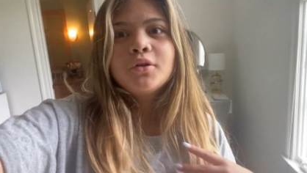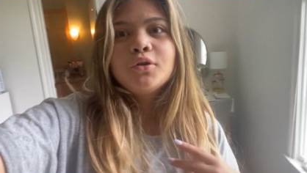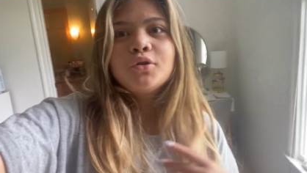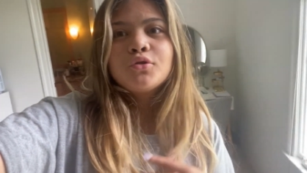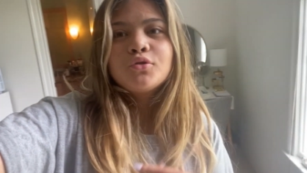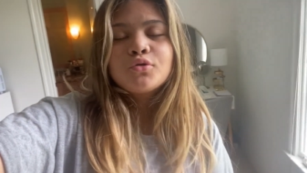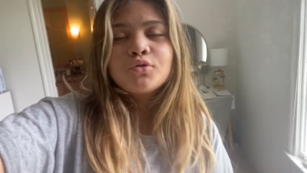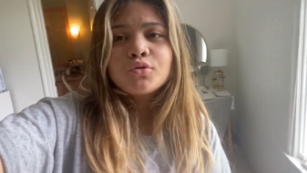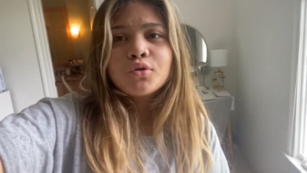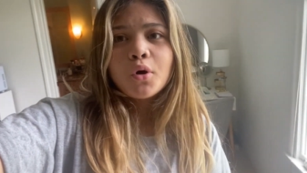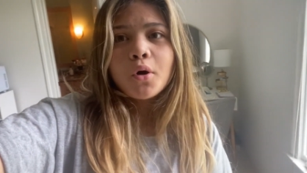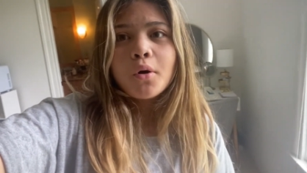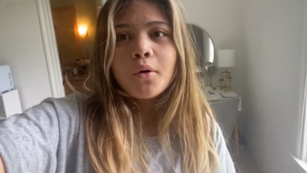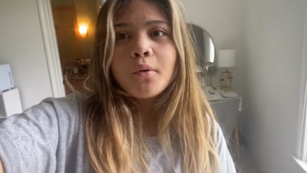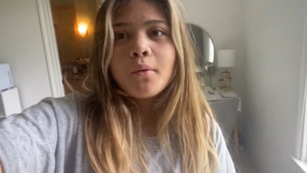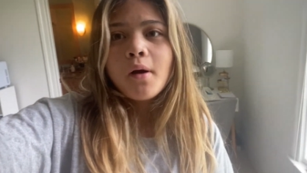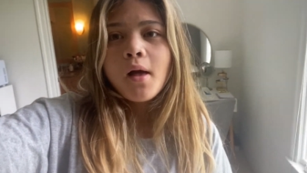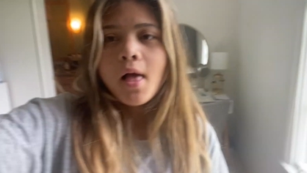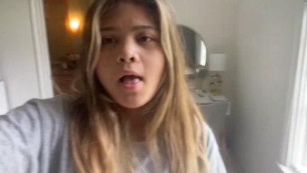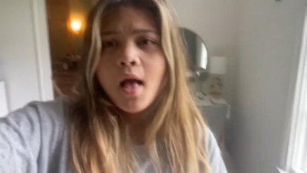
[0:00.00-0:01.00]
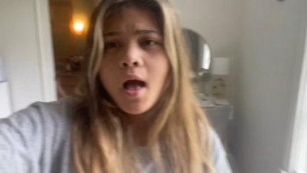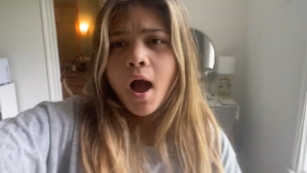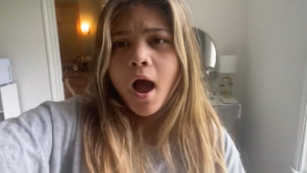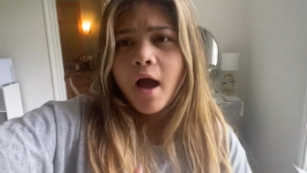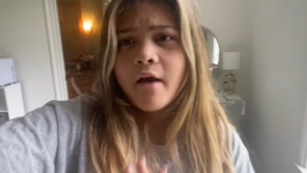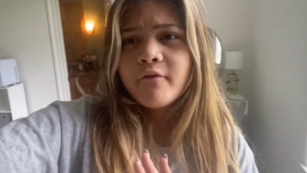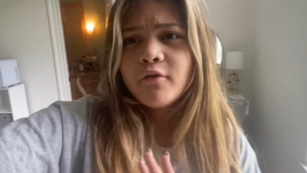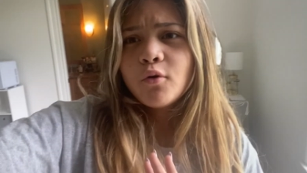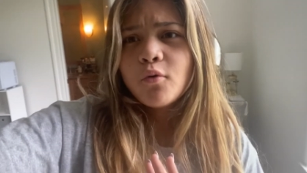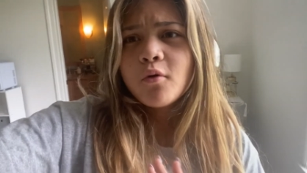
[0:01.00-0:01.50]
So I
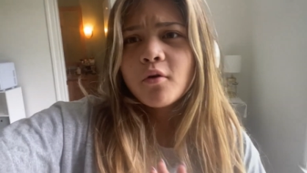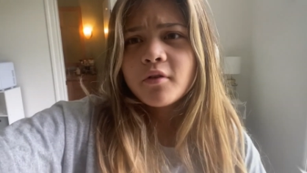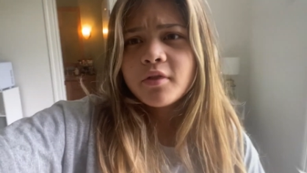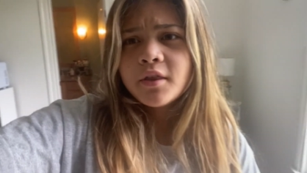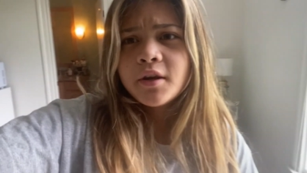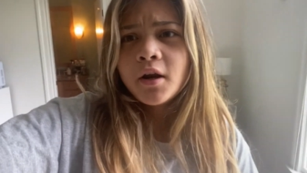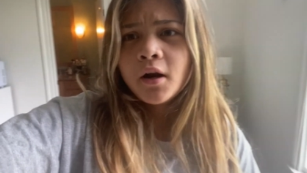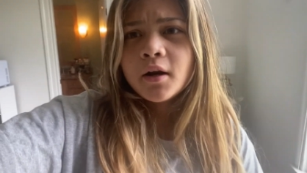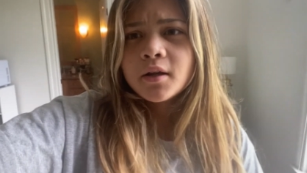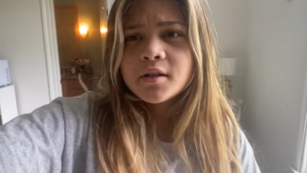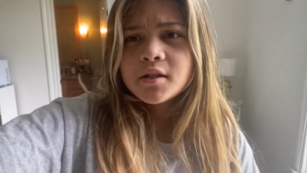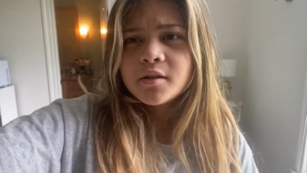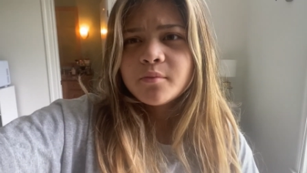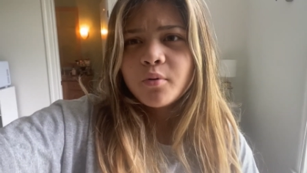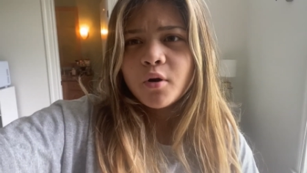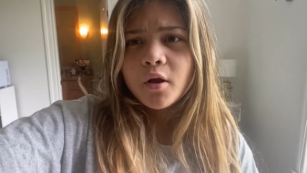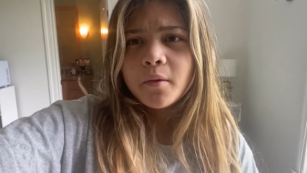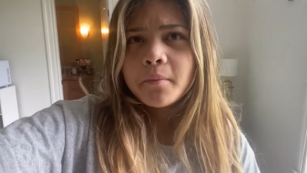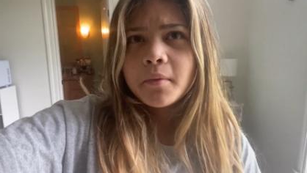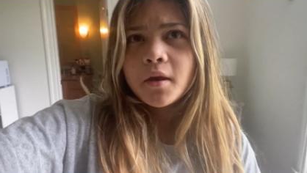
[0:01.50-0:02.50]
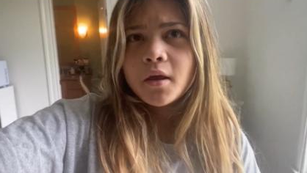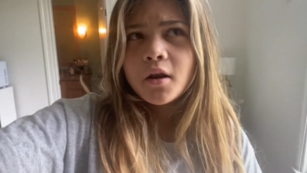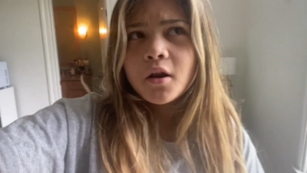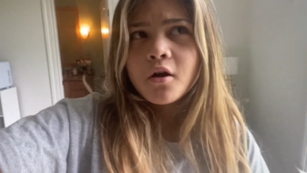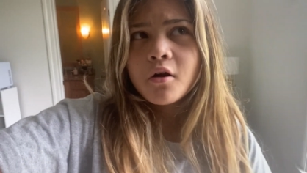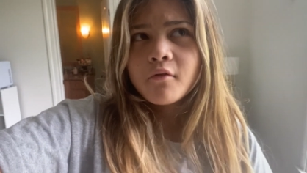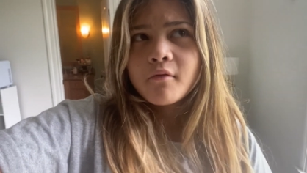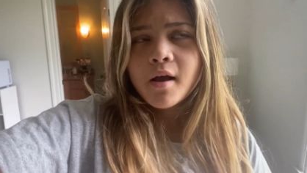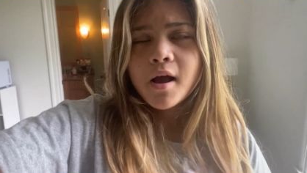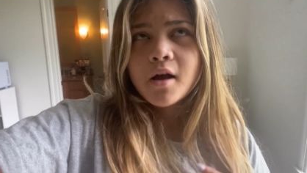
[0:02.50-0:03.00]
have an orthodontist appointment
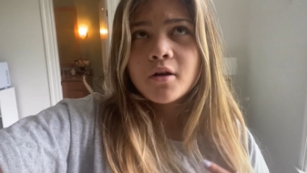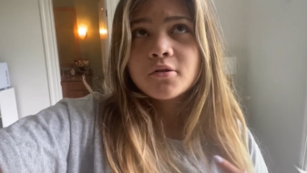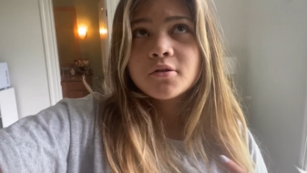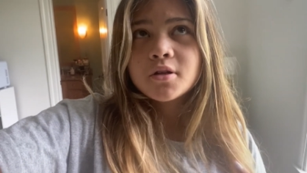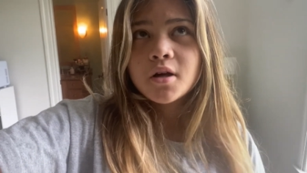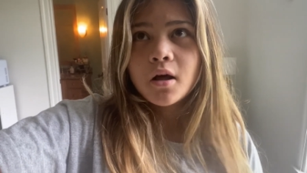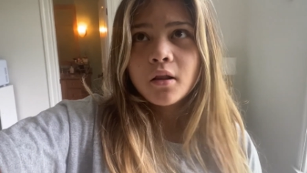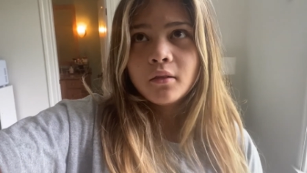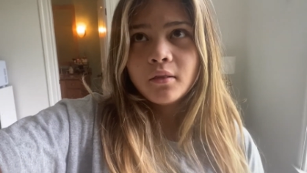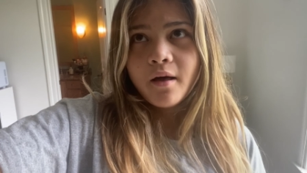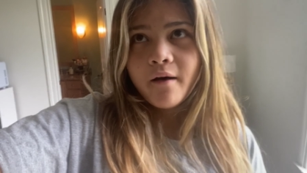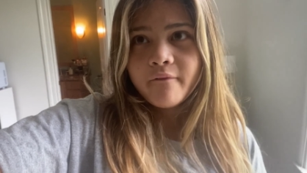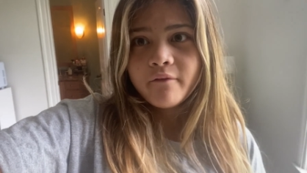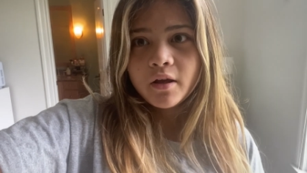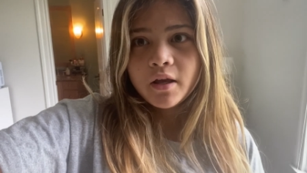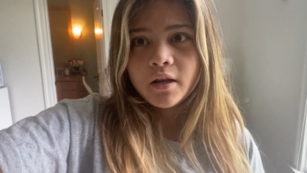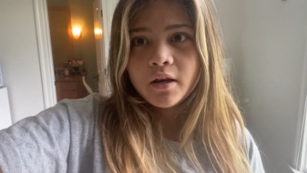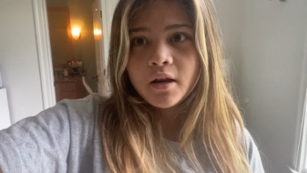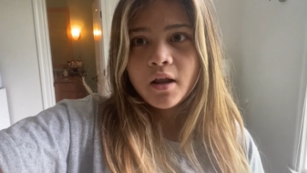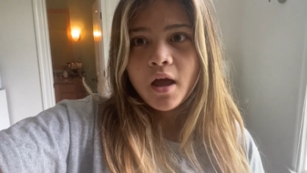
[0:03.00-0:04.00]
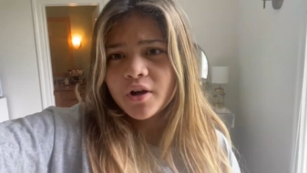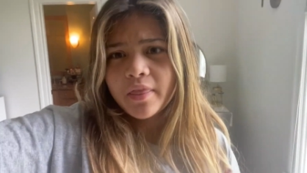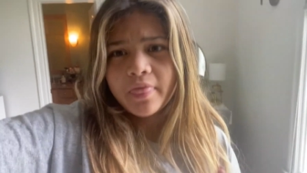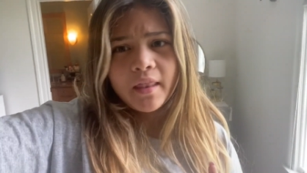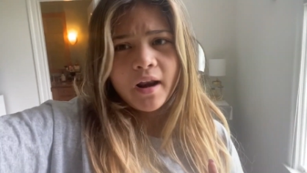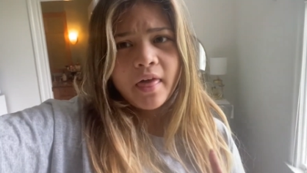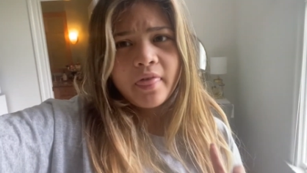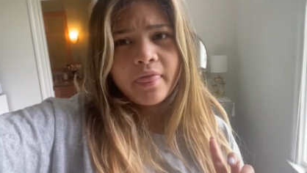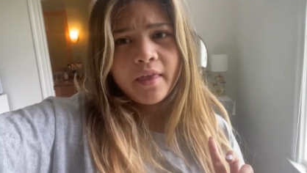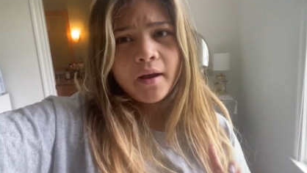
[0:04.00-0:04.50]
around 11 and then
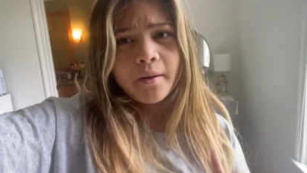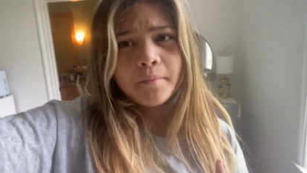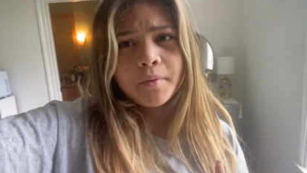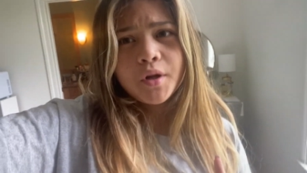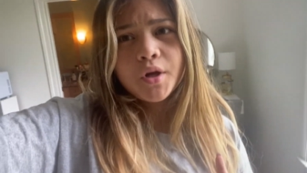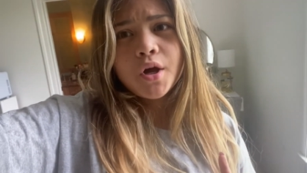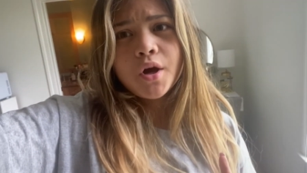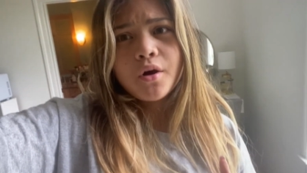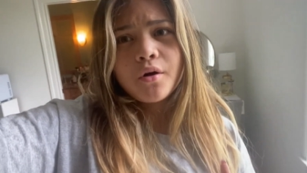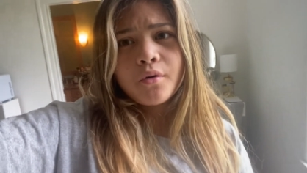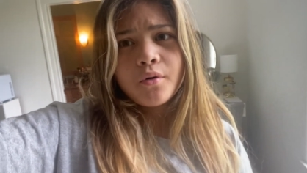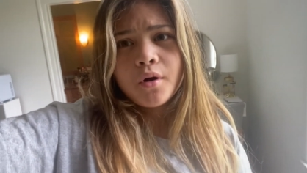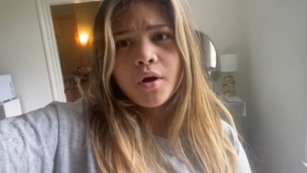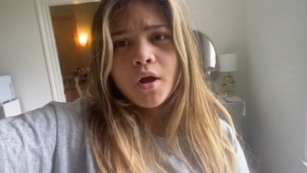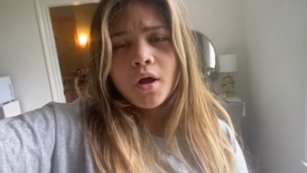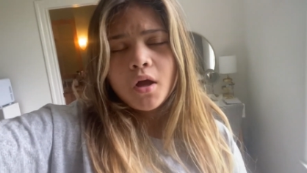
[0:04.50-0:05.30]
I think I'm gonna go